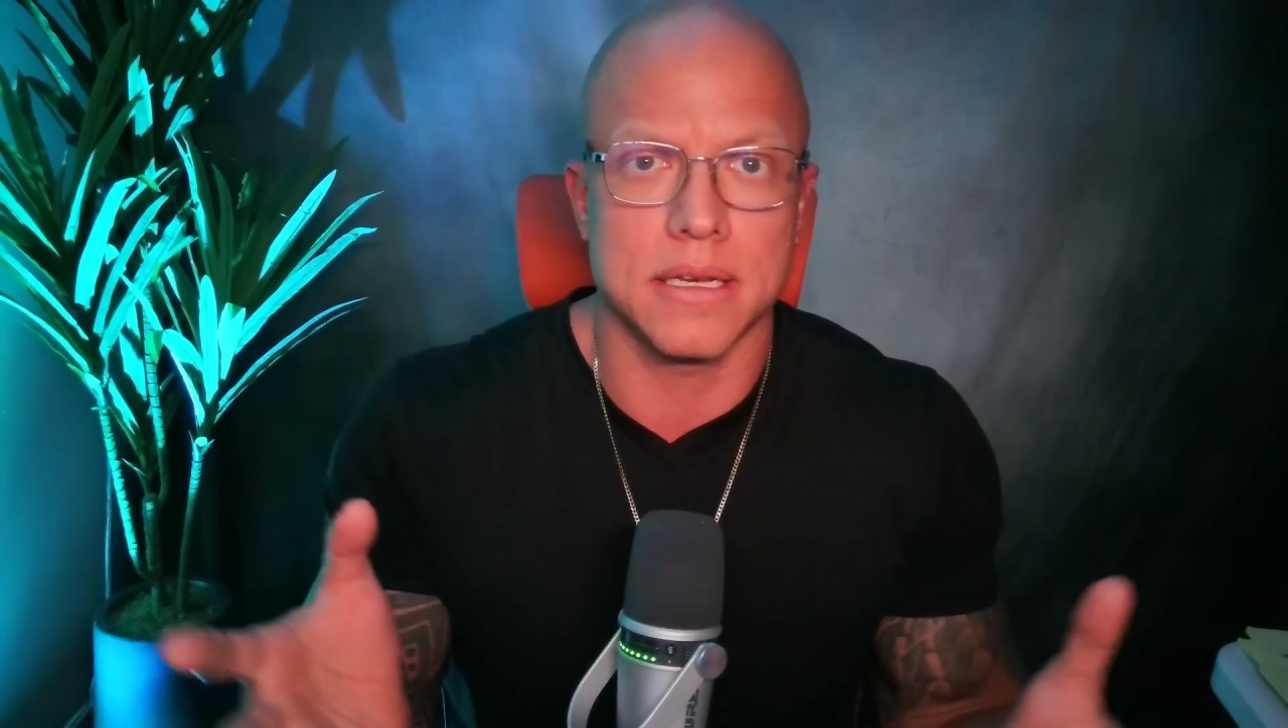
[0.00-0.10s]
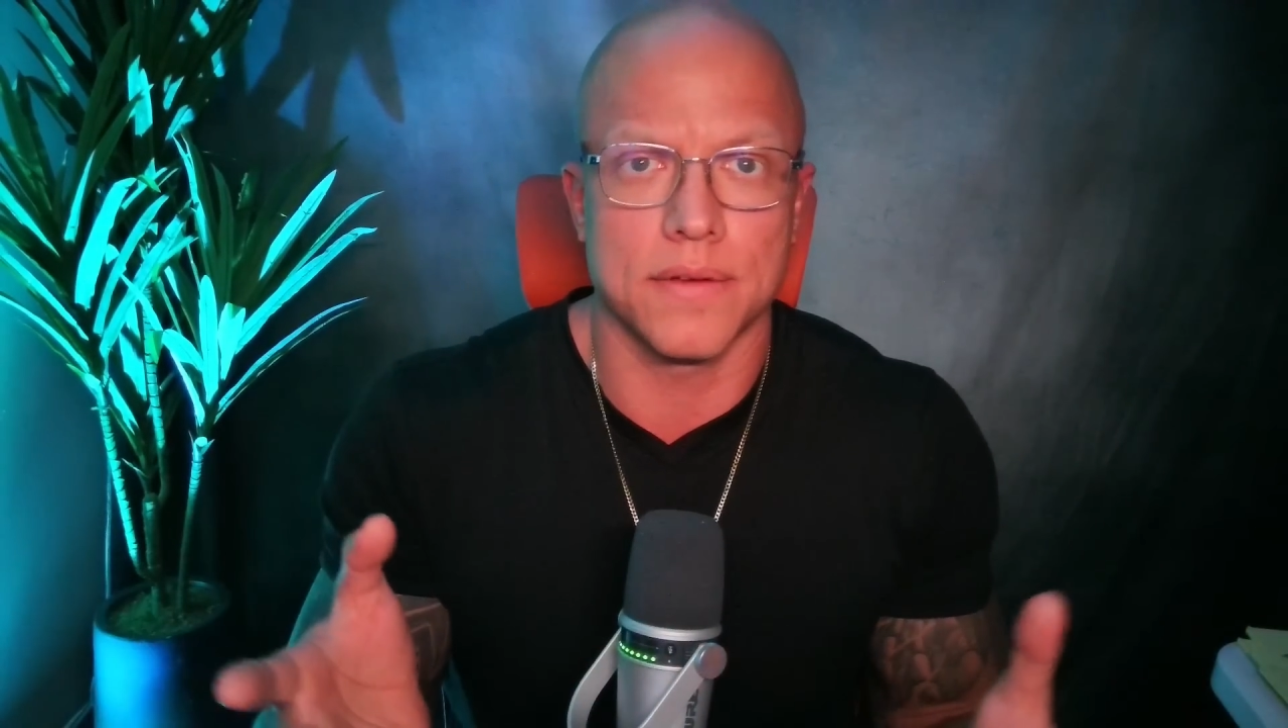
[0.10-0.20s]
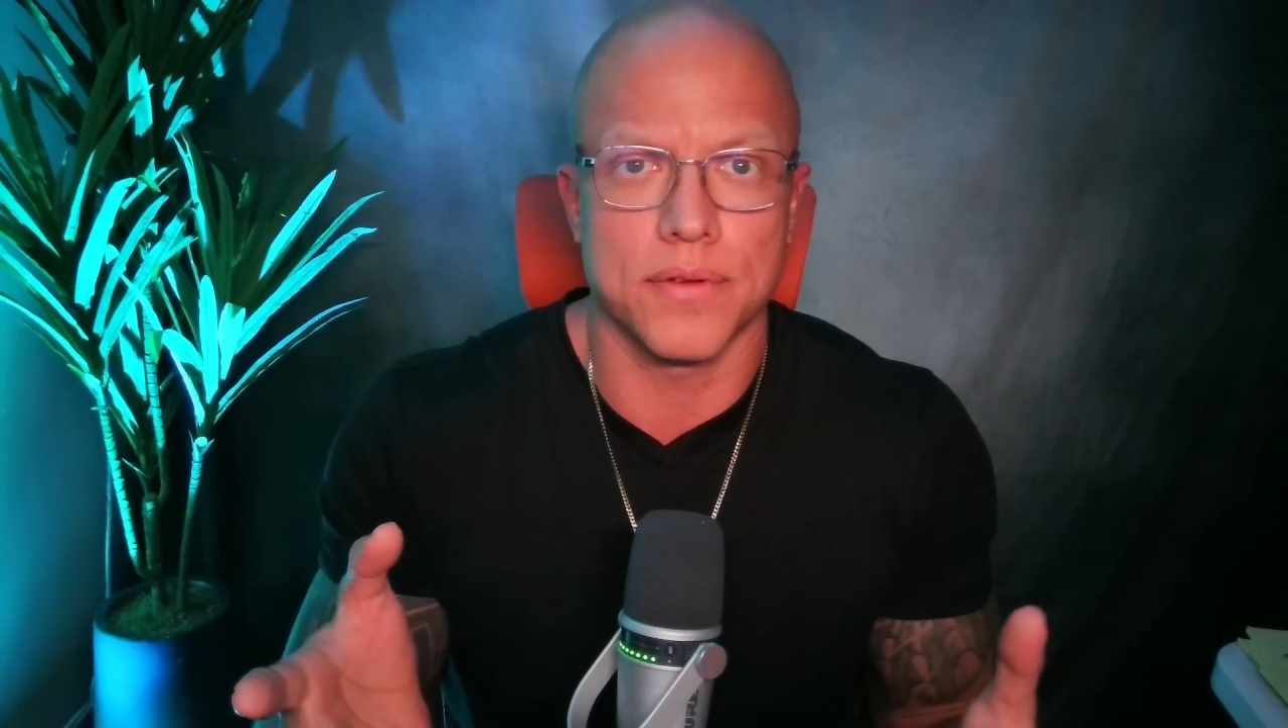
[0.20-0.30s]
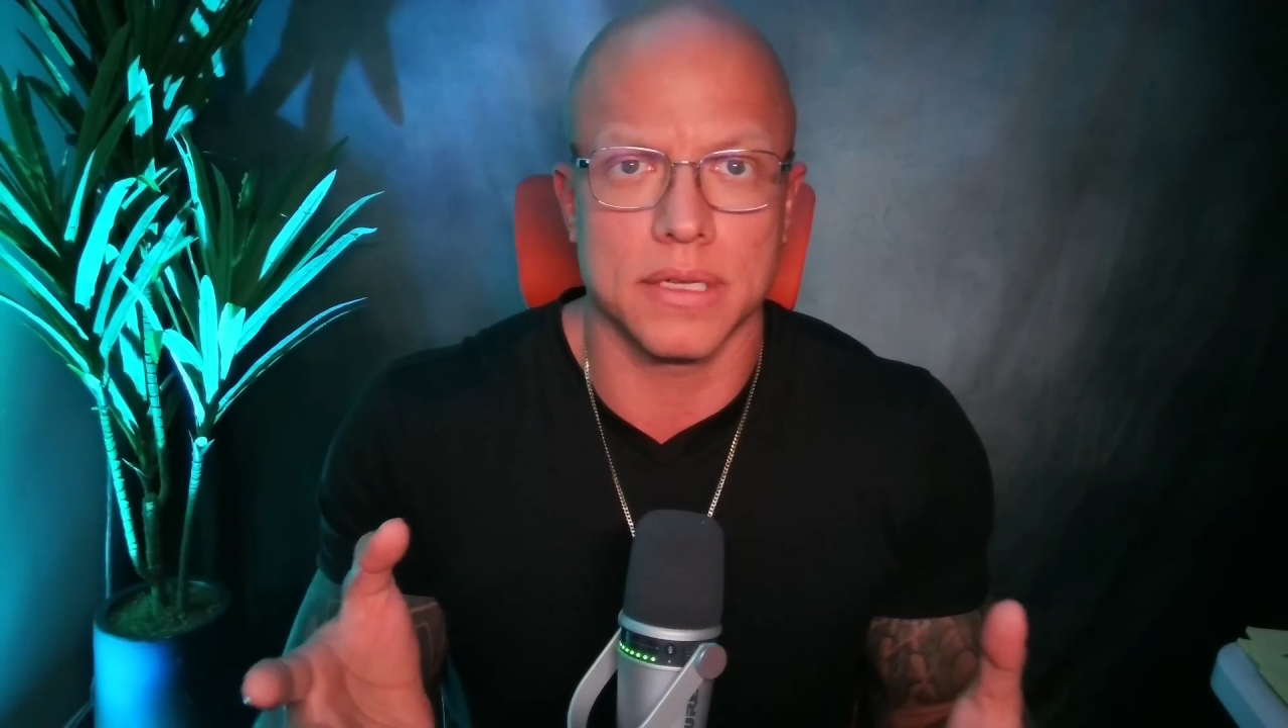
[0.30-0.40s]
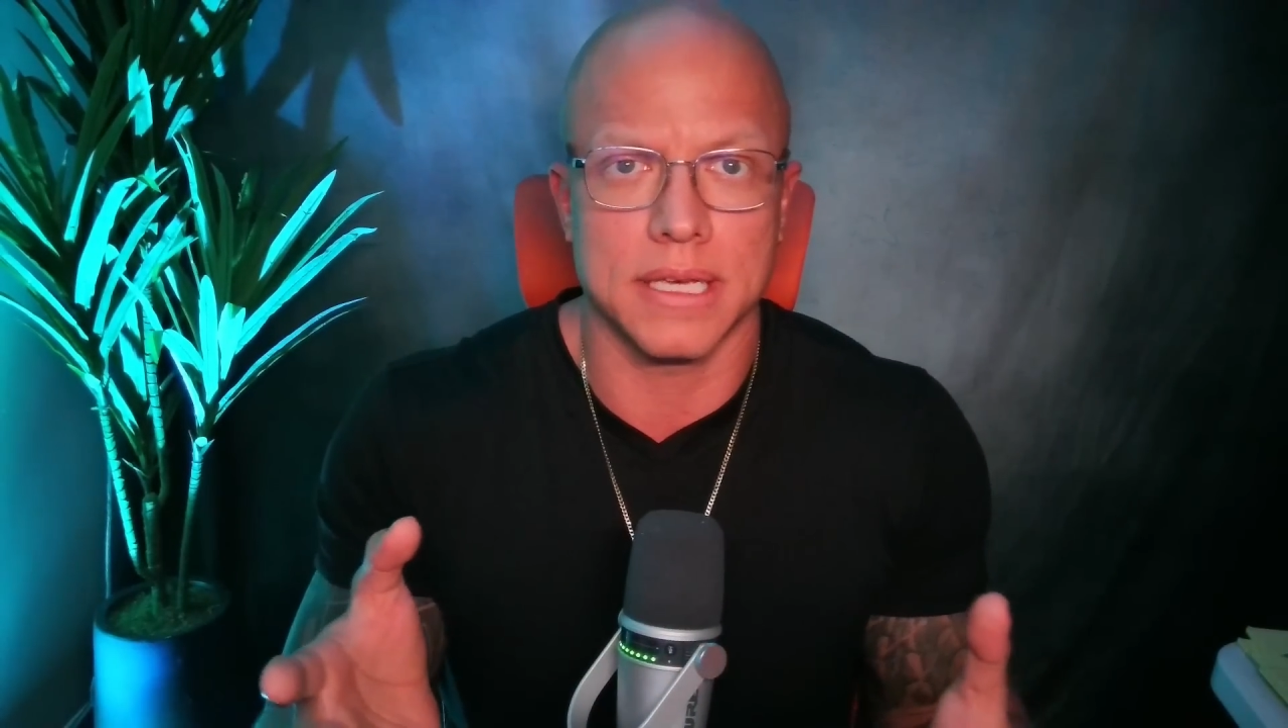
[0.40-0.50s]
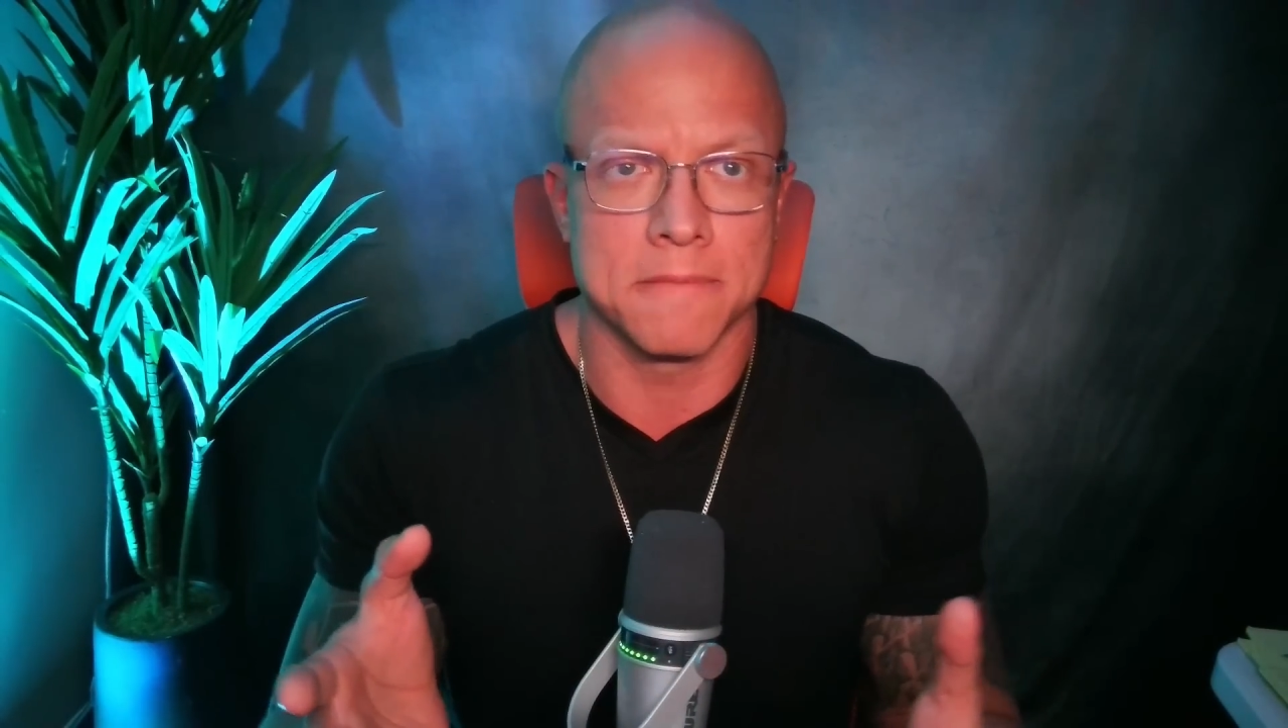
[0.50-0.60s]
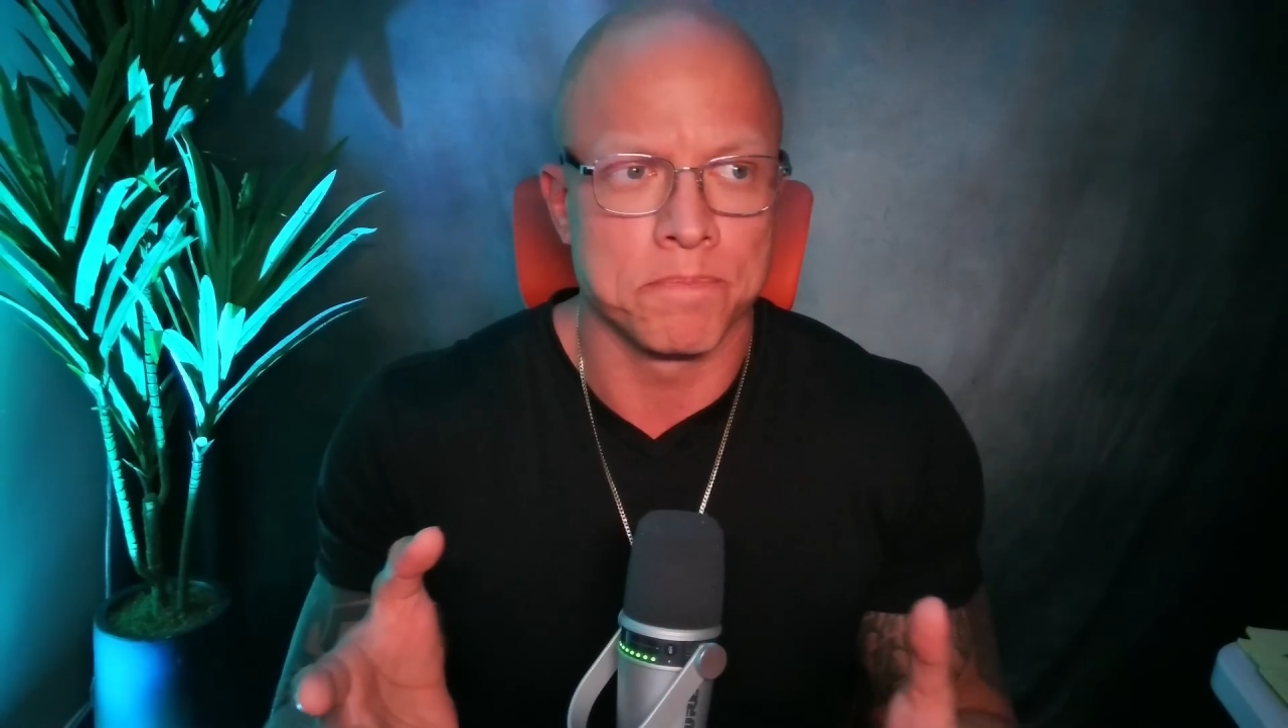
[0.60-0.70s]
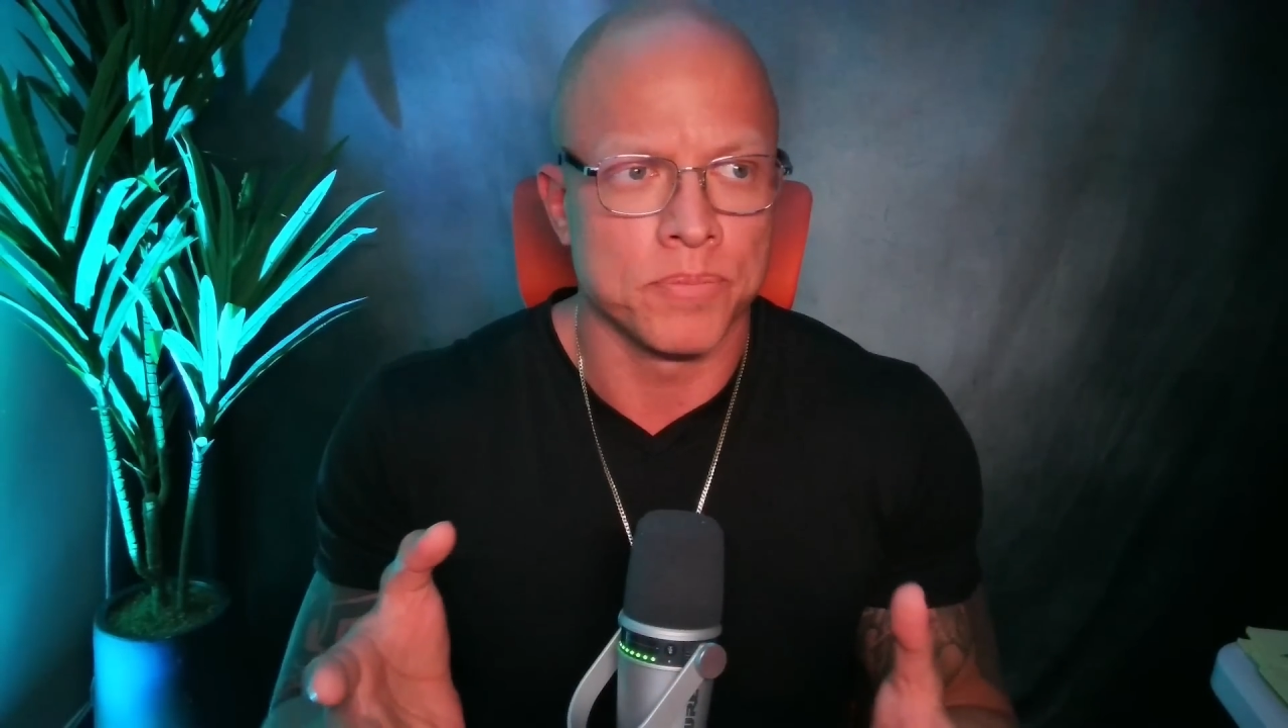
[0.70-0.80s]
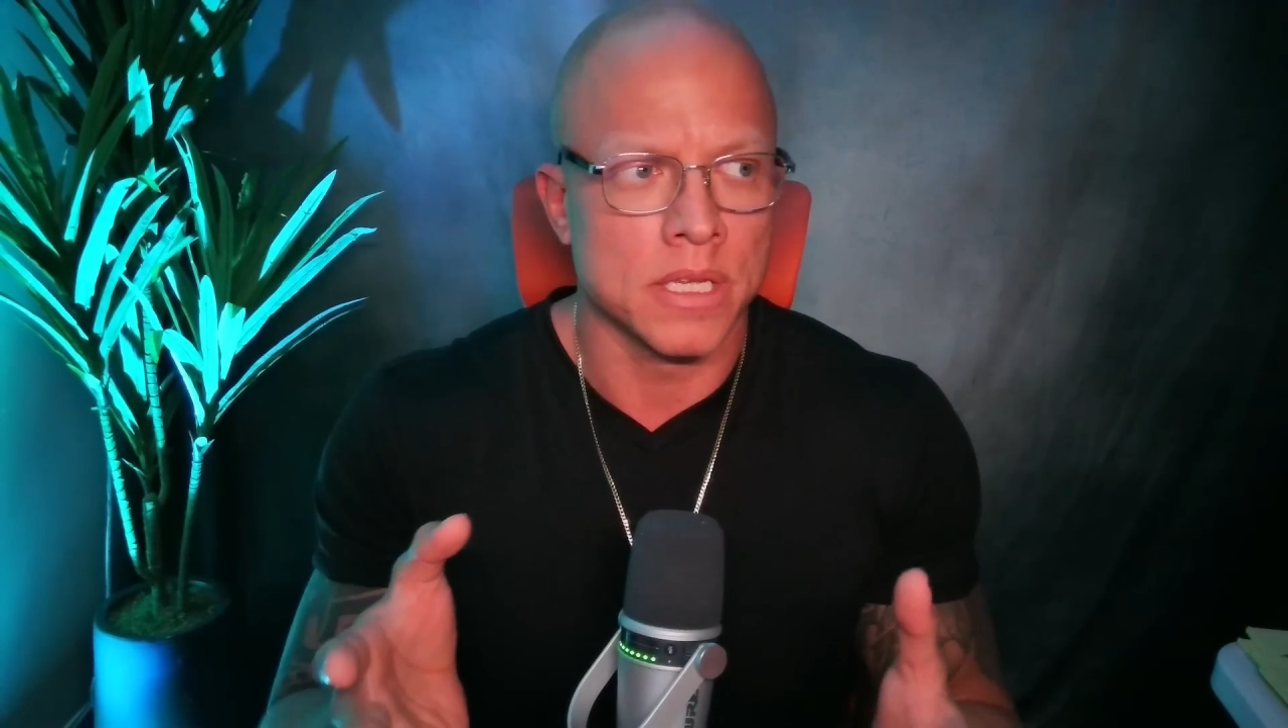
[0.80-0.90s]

differently.